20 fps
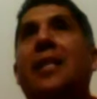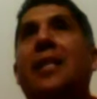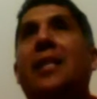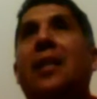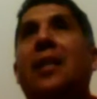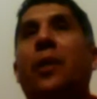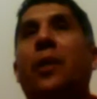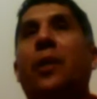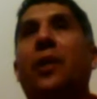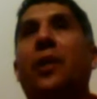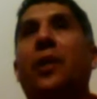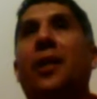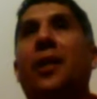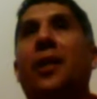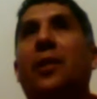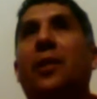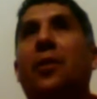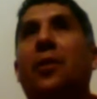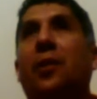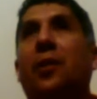I really
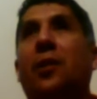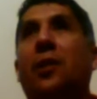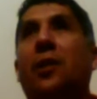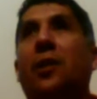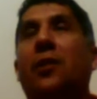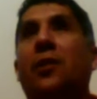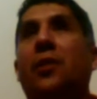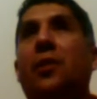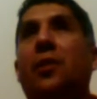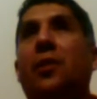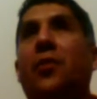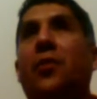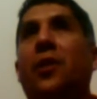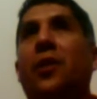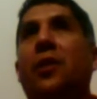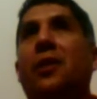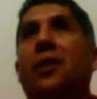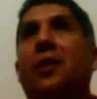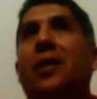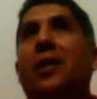think it was good
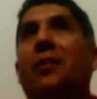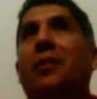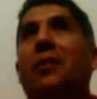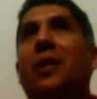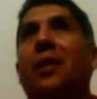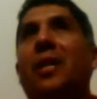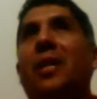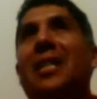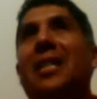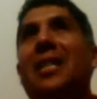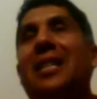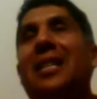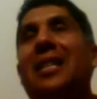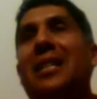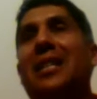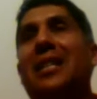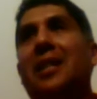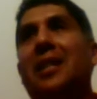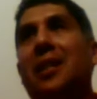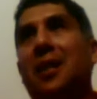surface, and then I'm like,
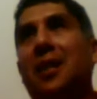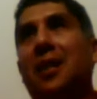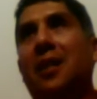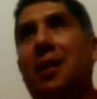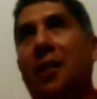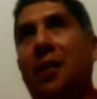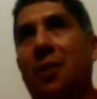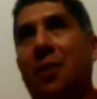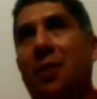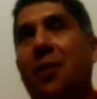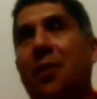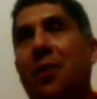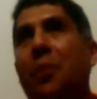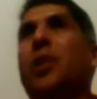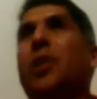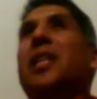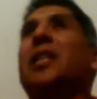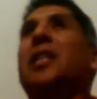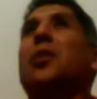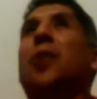it was
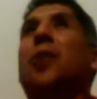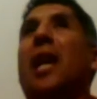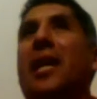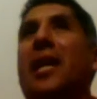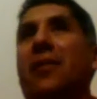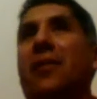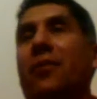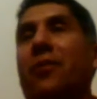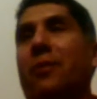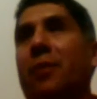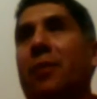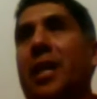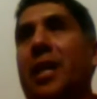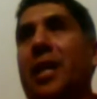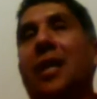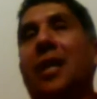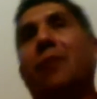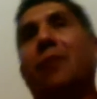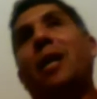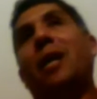really too light for me, and
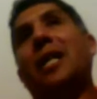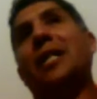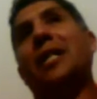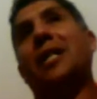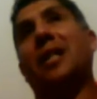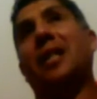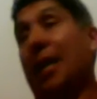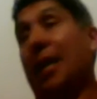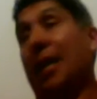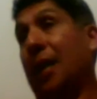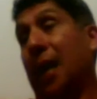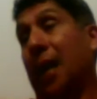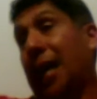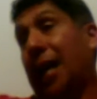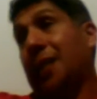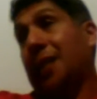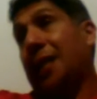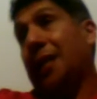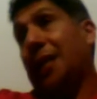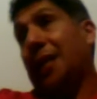I didn't mind it.
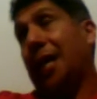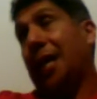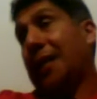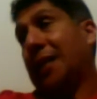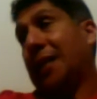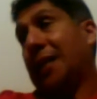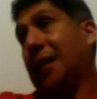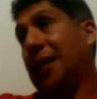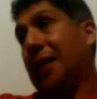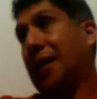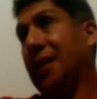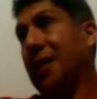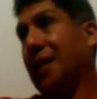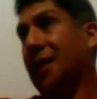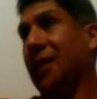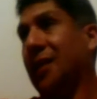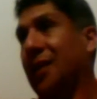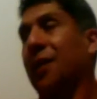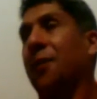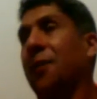Actually liked it. I
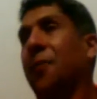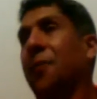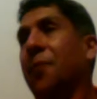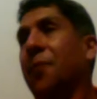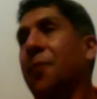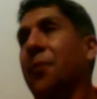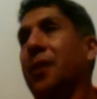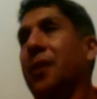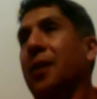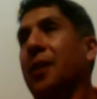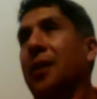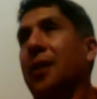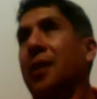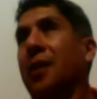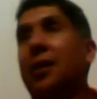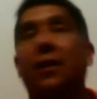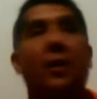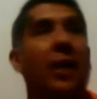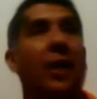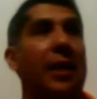just
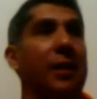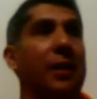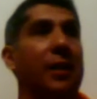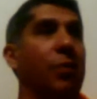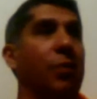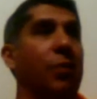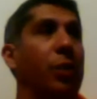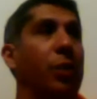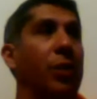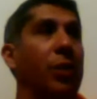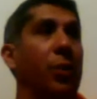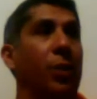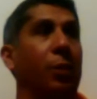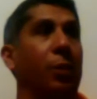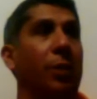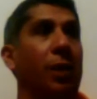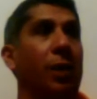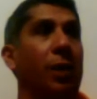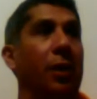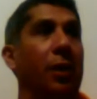wish it would
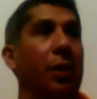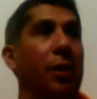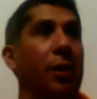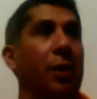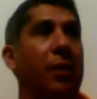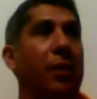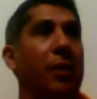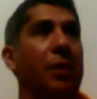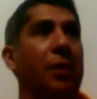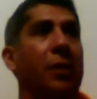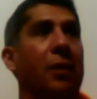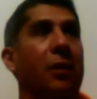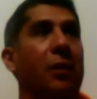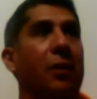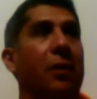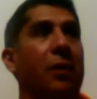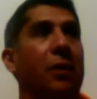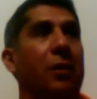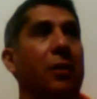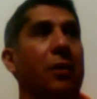have been a little bit.
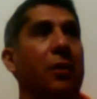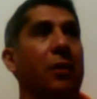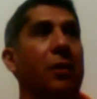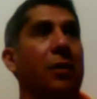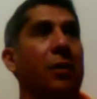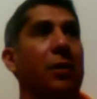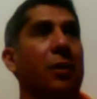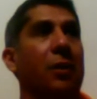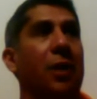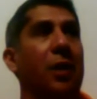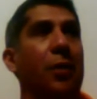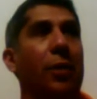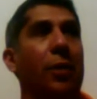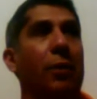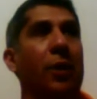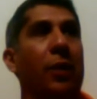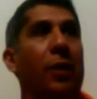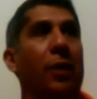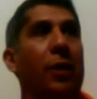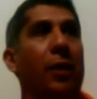It would
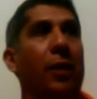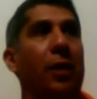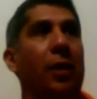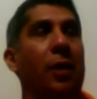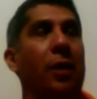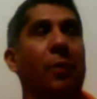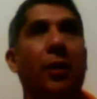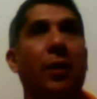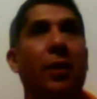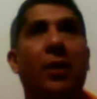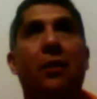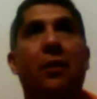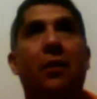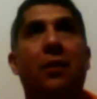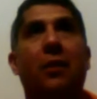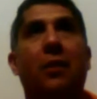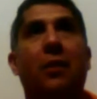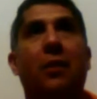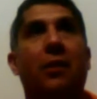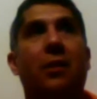have been a little bit
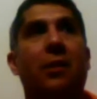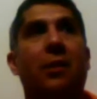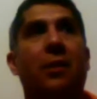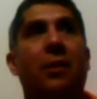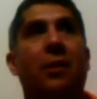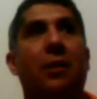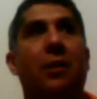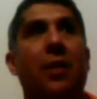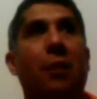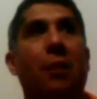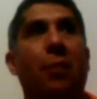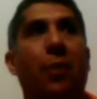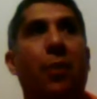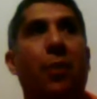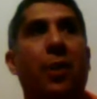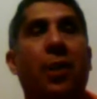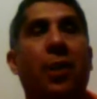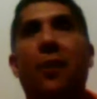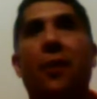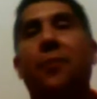deeper,
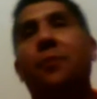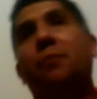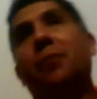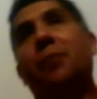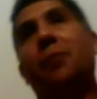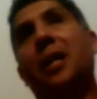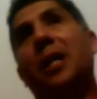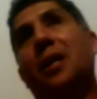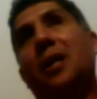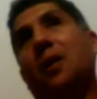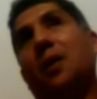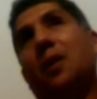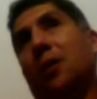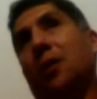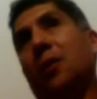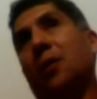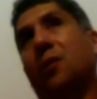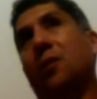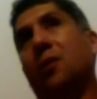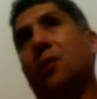you know. But who
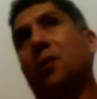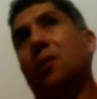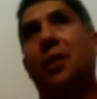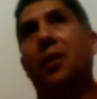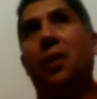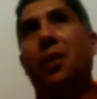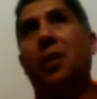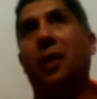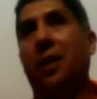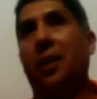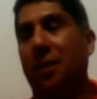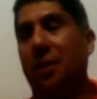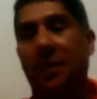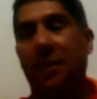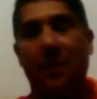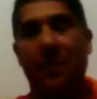knows? It is what it is.